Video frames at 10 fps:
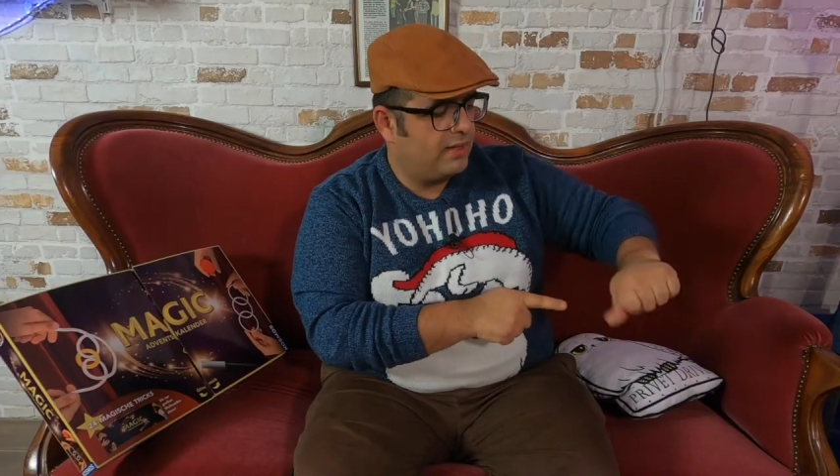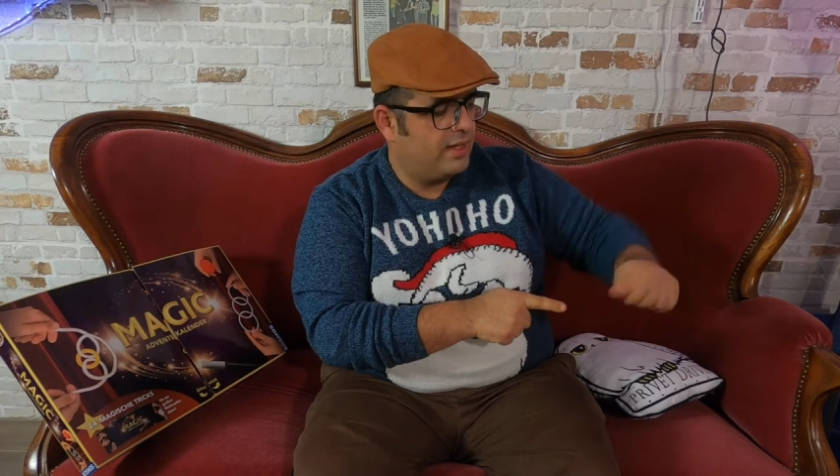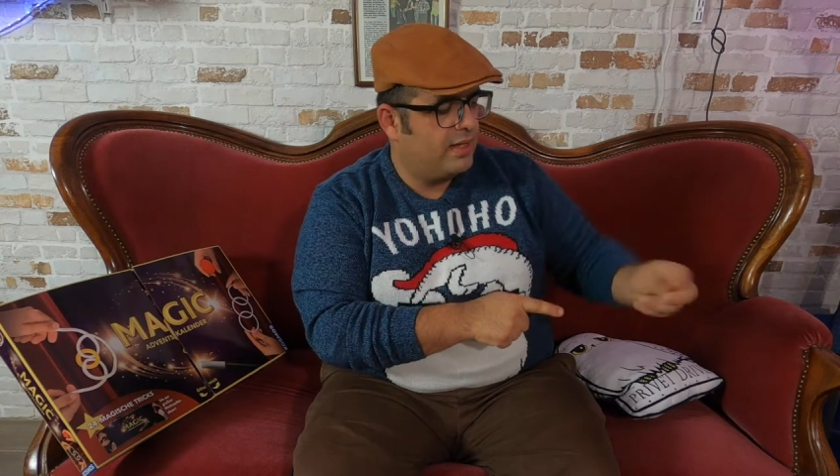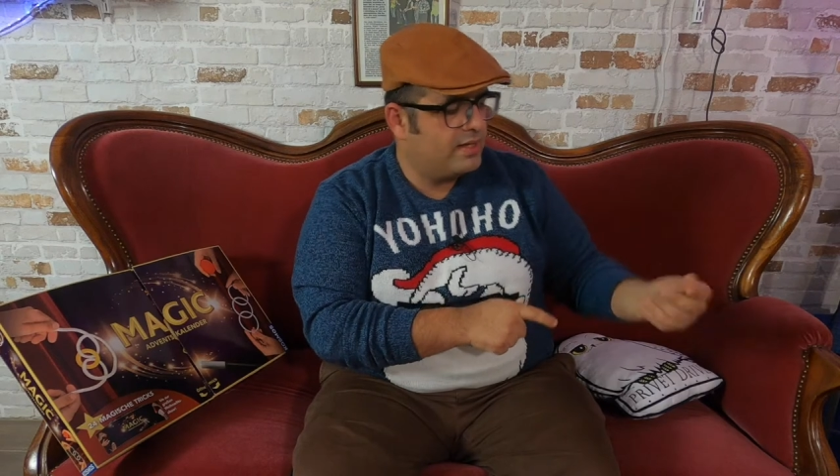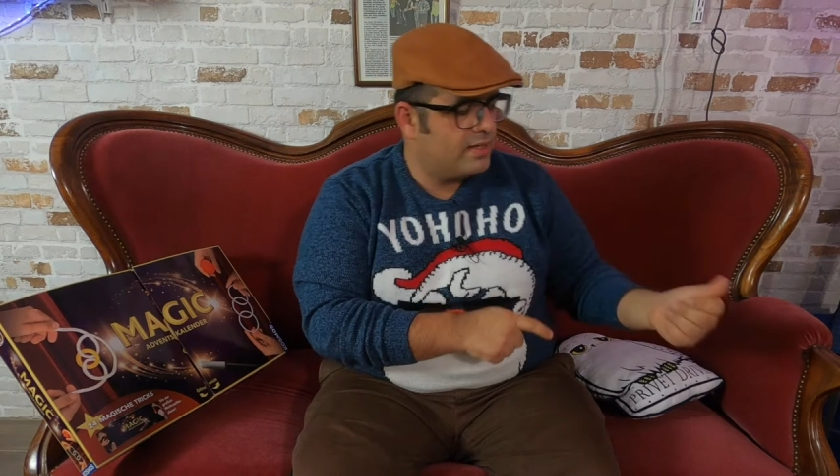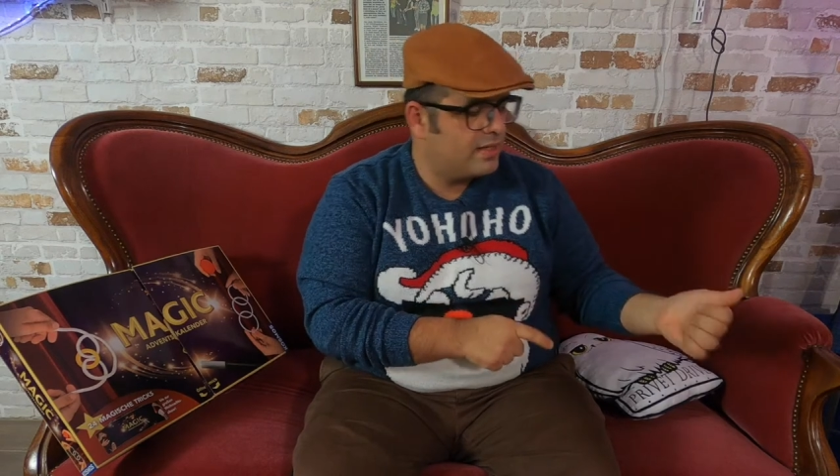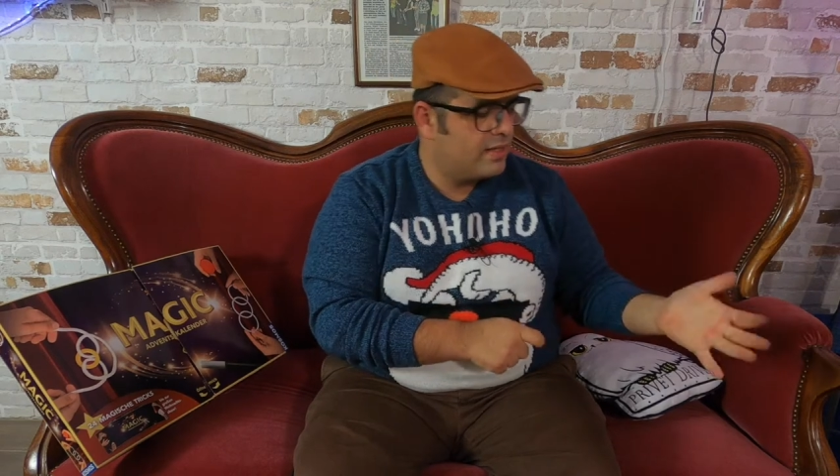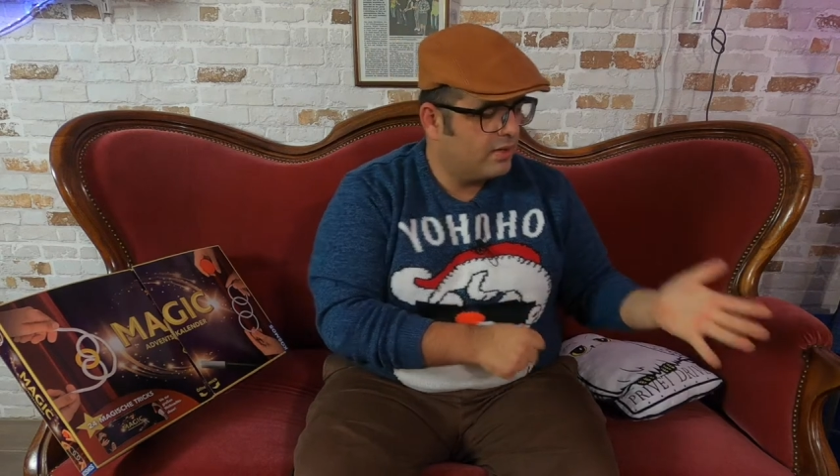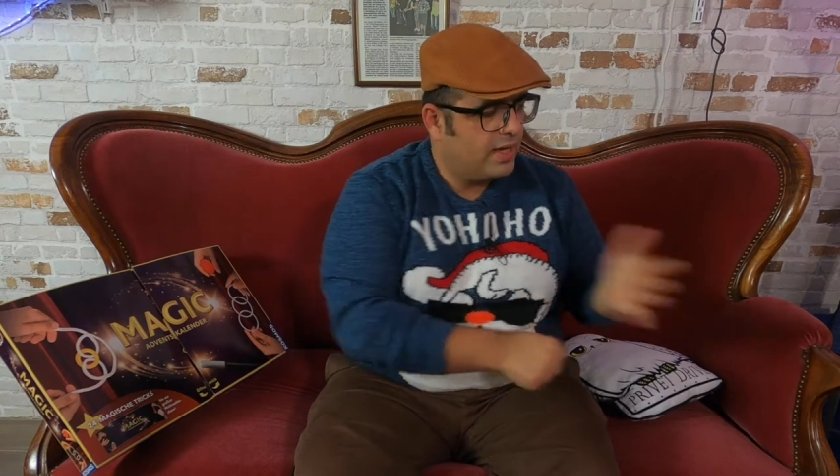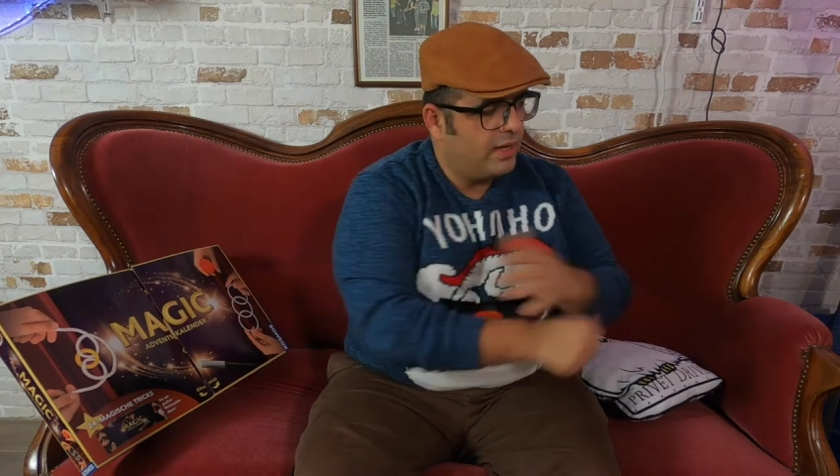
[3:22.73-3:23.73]
this,
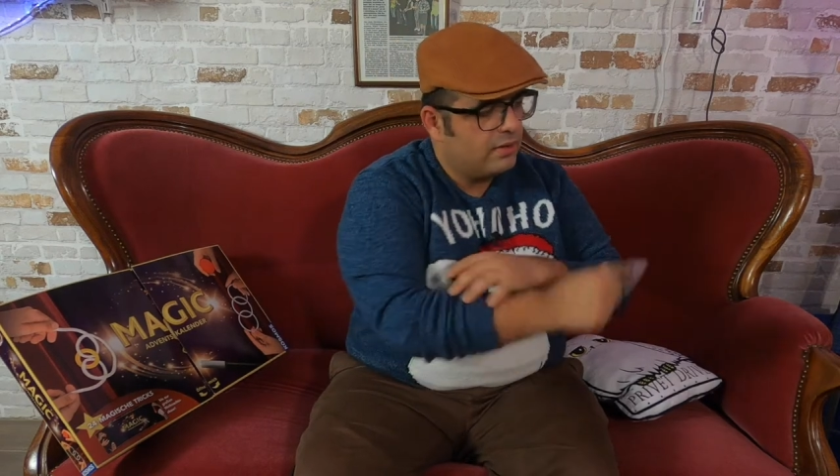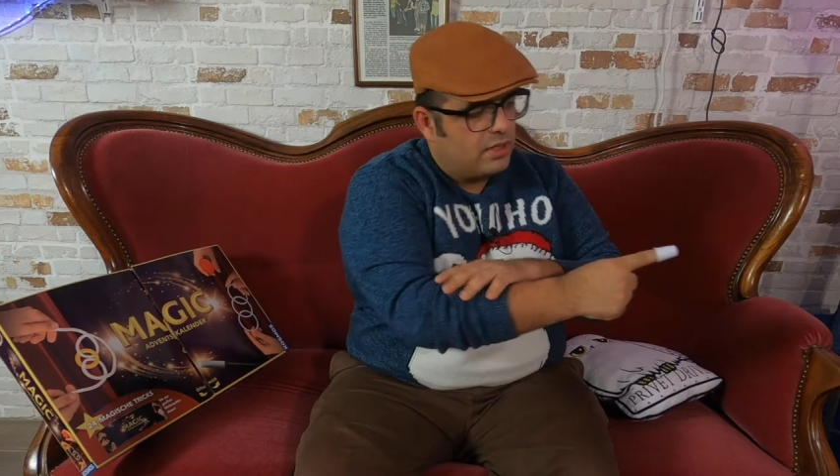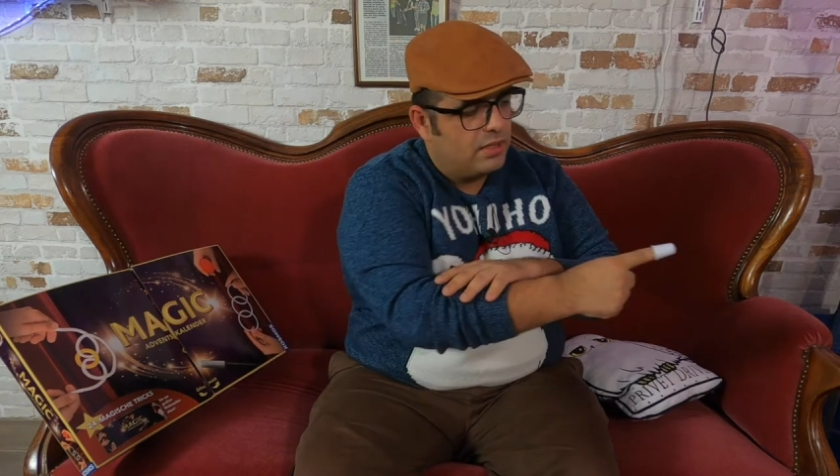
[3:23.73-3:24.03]
okay,